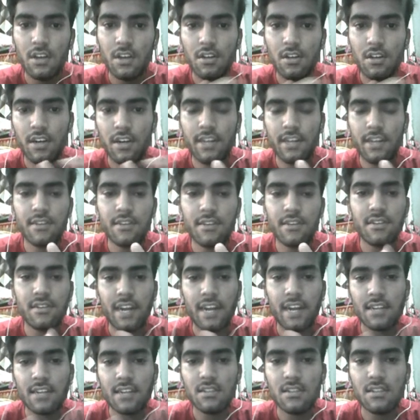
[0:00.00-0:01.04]
it
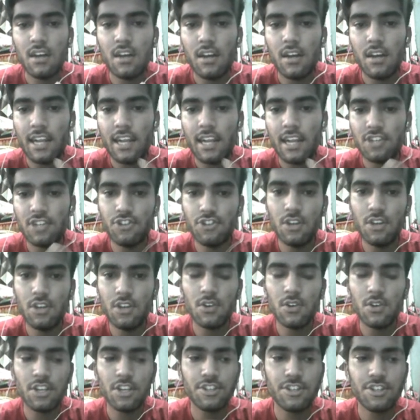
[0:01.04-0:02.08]
tracks the actual
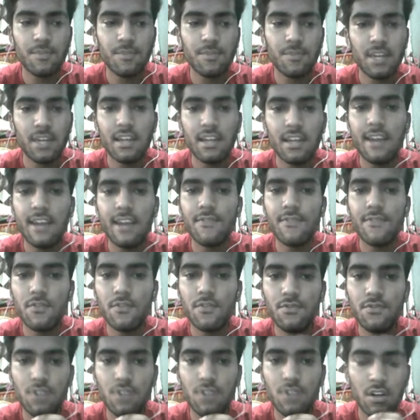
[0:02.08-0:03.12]
location by the help of
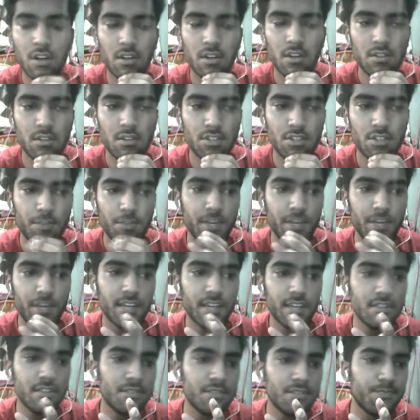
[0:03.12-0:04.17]

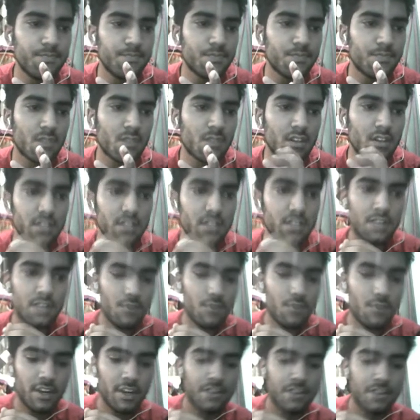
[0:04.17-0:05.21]
GPS. Then
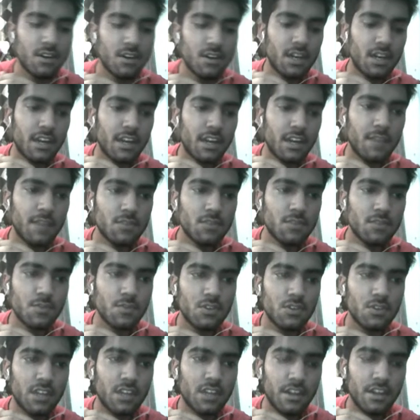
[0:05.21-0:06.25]
we enter our name.
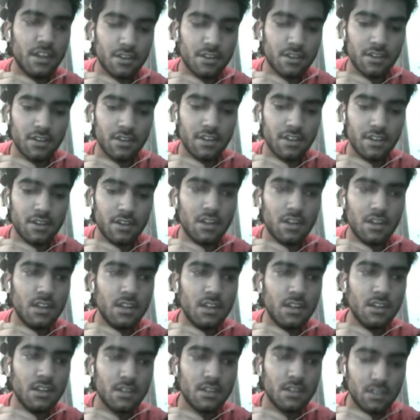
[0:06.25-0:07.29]
Suppose I enter here
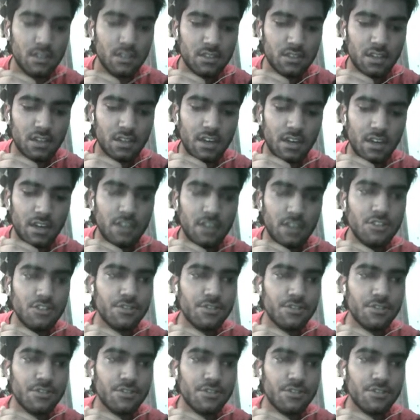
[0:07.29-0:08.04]
Saransh,